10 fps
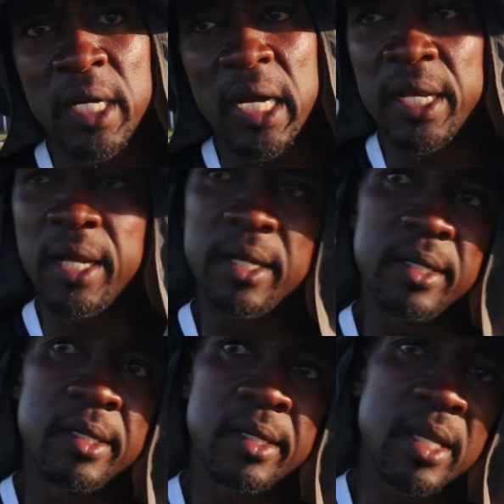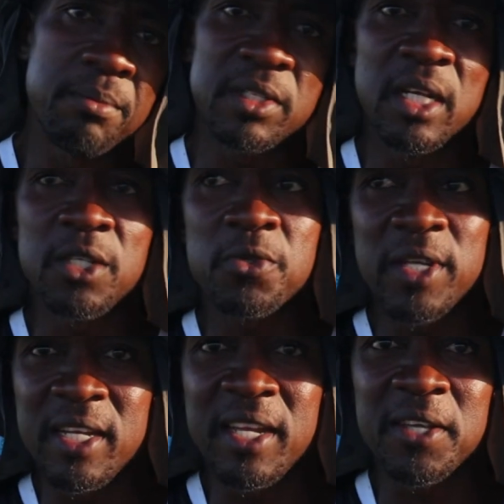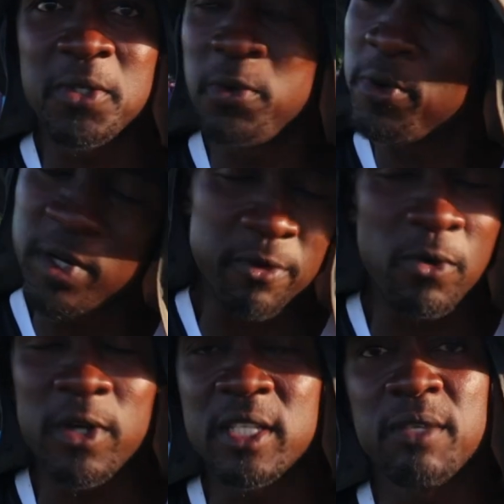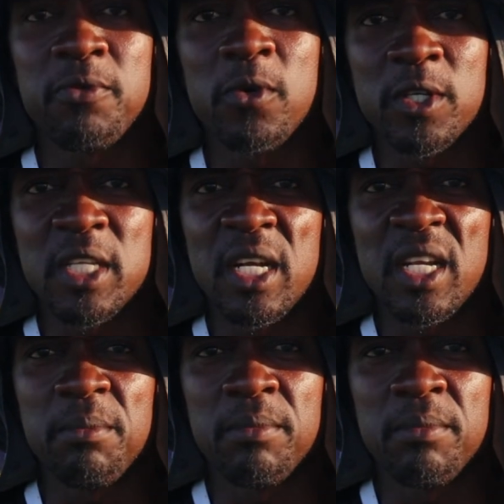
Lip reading: and then Kemsil is really next, so we're really focusing on them